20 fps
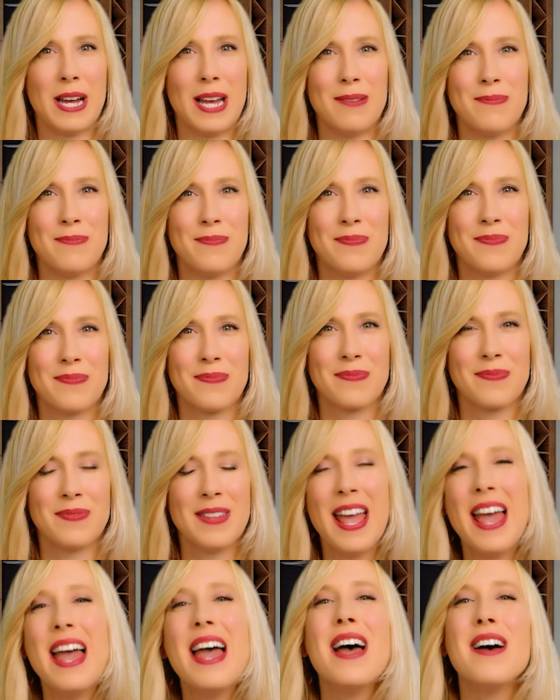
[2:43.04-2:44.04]
it.
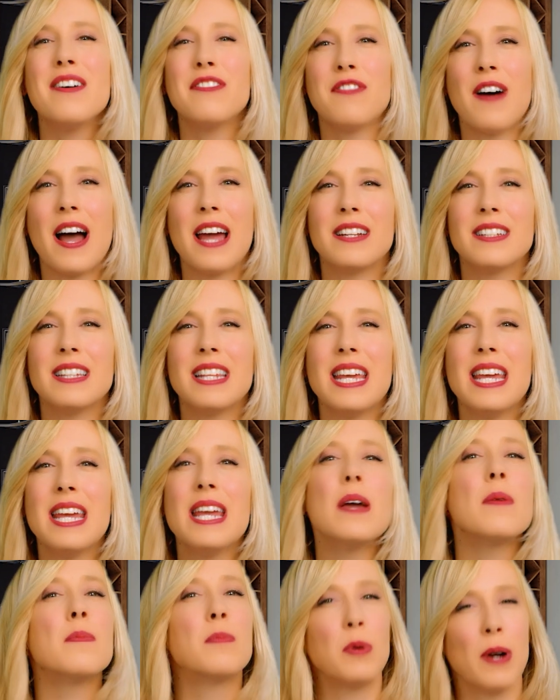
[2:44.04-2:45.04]

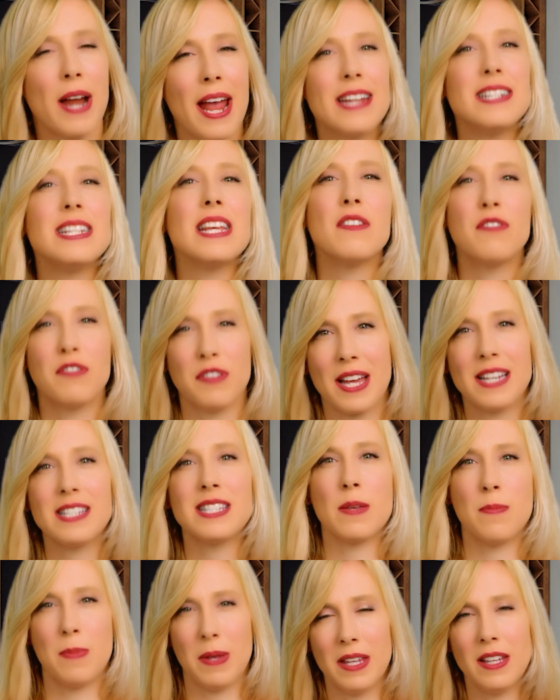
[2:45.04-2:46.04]
Finally, branding
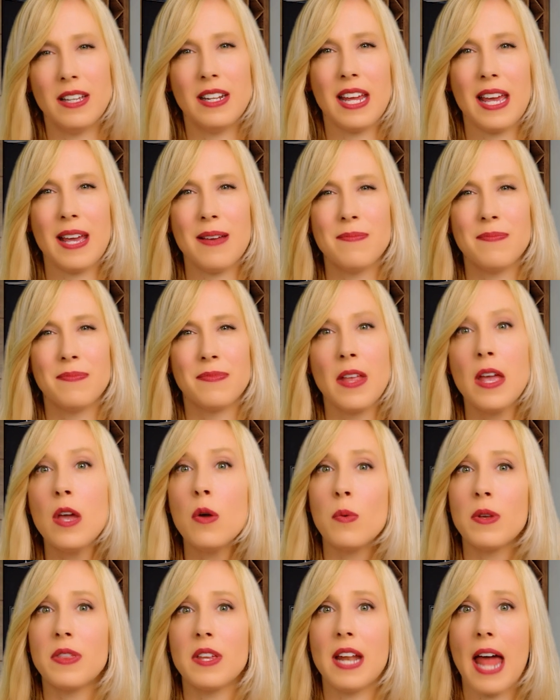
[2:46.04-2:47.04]
flexibility.
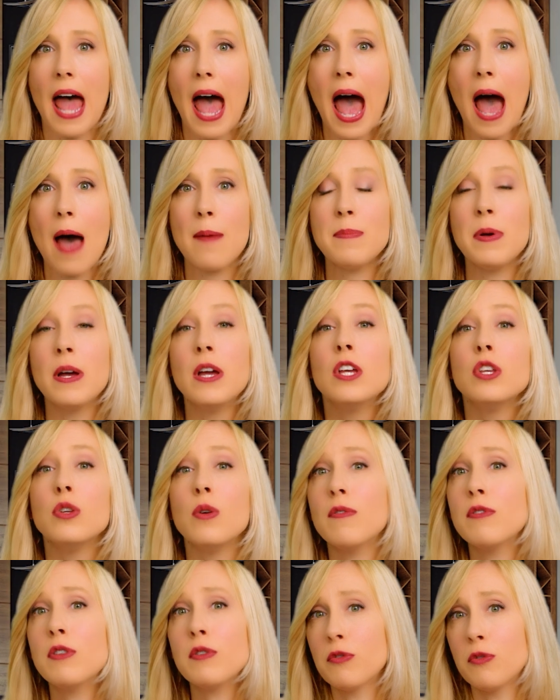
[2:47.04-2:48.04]
With an app, you
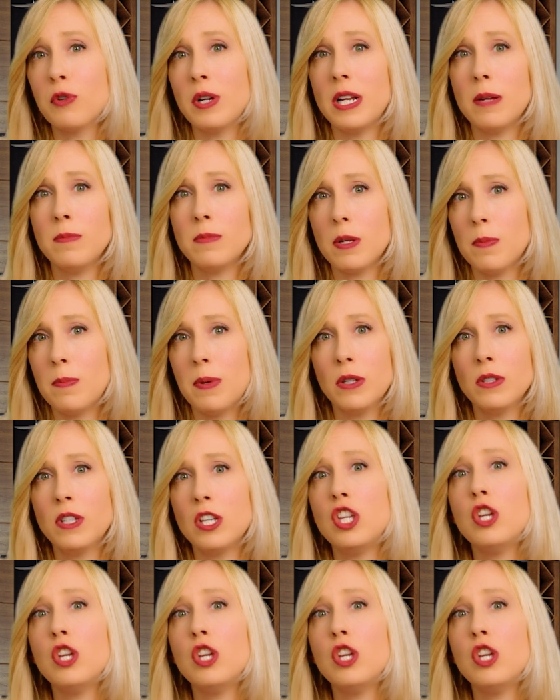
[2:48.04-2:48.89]
have the freedom to build a